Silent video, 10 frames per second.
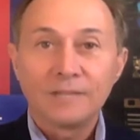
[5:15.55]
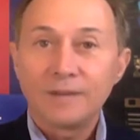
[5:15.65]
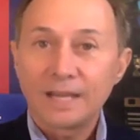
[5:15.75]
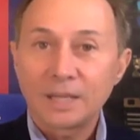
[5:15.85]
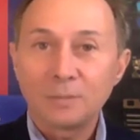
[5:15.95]
If
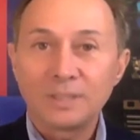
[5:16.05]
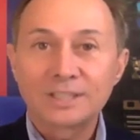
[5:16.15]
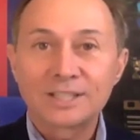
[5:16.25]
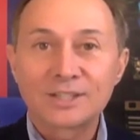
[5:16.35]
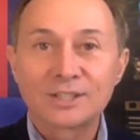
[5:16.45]
I can be
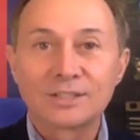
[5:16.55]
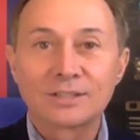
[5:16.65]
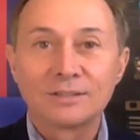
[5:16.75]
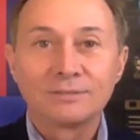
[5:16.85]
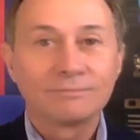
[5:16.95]

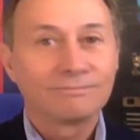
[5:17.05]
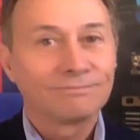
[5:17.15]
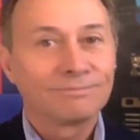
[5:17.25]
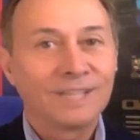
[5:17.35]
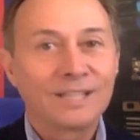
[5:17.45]
assistance,
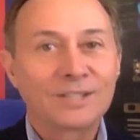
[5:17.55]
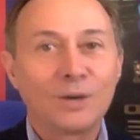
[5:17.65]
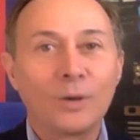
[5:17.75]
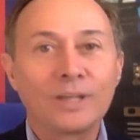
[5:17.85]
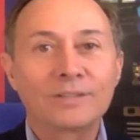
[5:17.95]
as
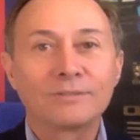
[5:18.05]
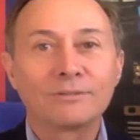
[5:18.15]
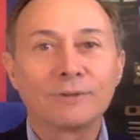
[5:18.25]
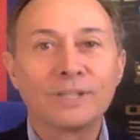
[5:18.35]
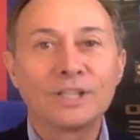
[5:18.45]
always,
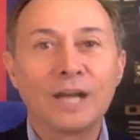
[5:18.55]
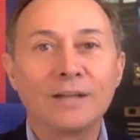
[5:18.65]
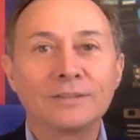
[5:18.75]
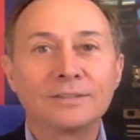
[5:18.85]
reach out.